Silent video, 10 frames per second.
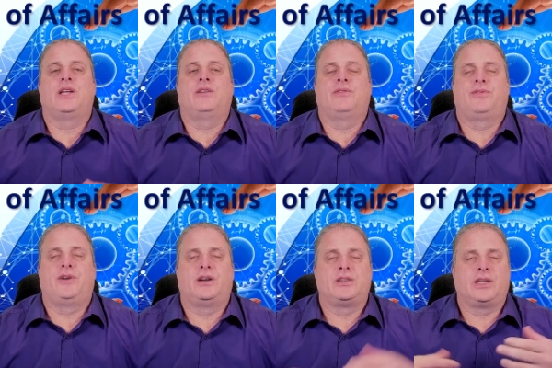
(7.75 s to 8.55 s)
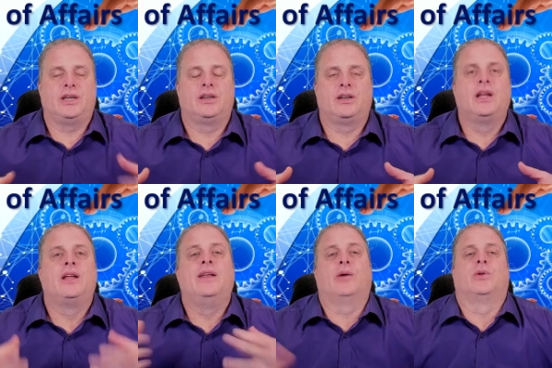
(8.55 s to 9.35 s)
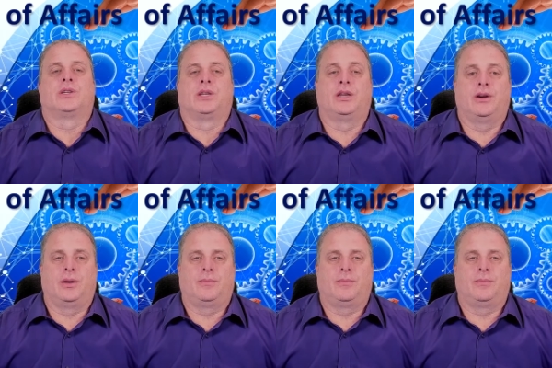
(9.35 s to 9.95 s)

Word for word: of affairs in network security.